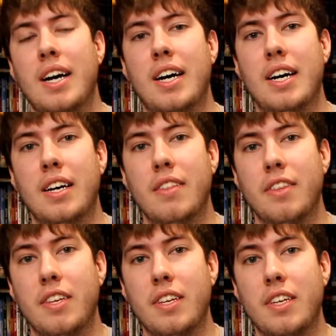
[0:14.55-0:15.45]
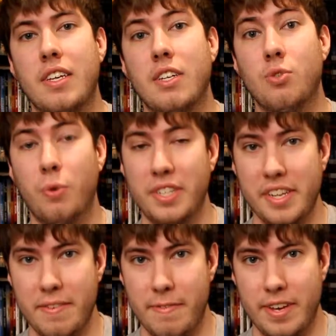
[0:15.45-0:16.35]
on the
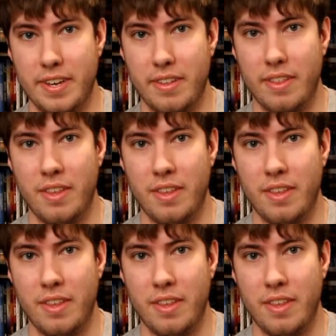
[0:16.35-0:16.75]
25th.